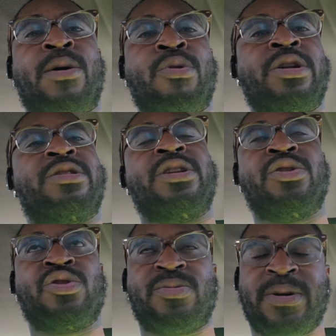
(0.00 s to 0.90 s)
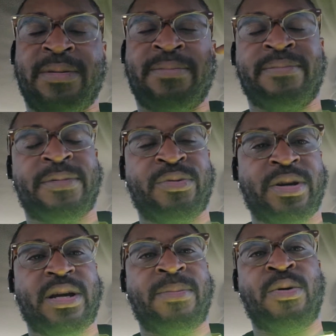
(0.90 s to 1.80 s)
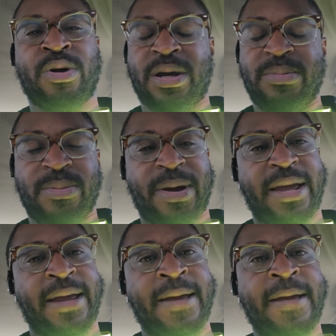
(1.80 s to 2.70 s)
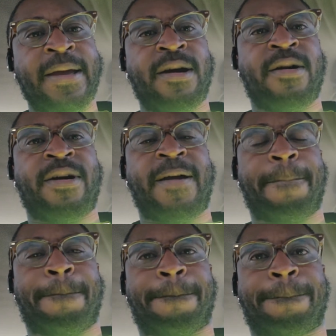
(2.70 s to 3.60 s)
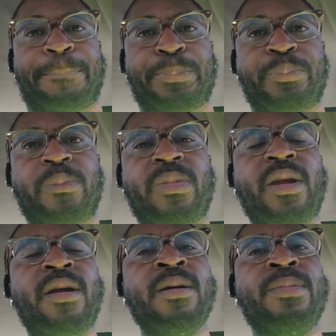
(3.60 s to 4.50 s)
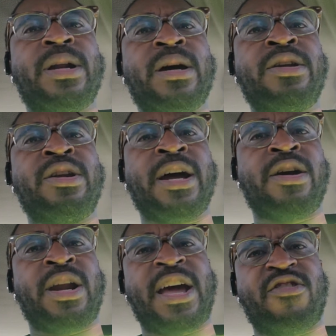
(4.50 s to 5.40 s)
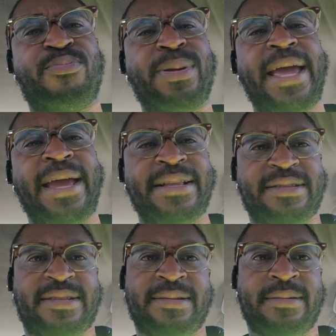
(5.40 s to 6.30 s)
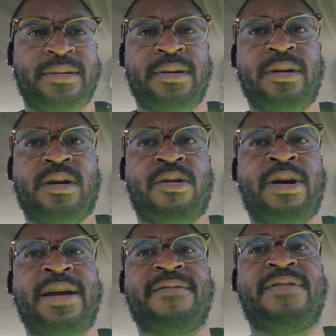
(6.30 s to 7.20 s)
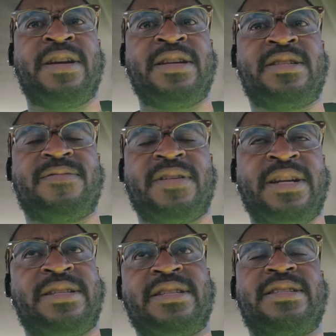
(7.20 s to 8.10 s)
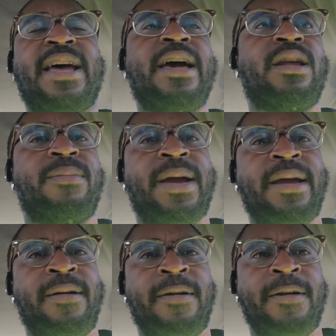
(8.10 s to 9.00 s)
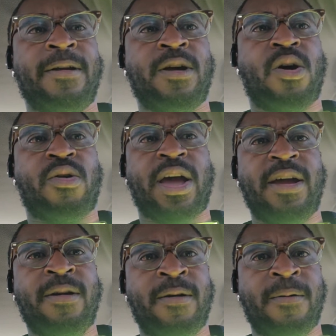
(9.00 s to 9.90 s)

wanted to use, but it wouldn't come out, wouldn't come to my head. All right, but uh, you're not gonna have plans. All right, for this for this society, man. Okay.